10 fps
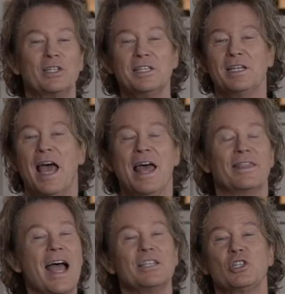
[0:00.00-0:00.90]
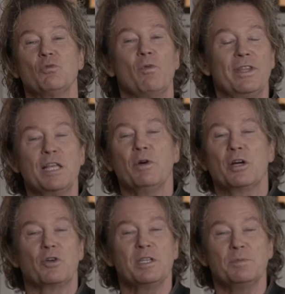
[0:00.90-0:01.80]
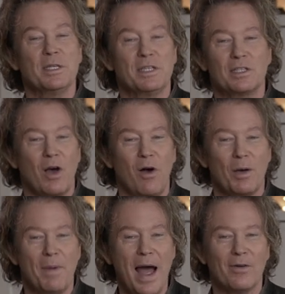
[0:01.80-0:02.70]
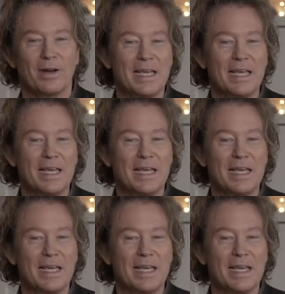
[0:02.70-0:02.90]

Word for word: Listen, that's, the, that's what Christmas is all about.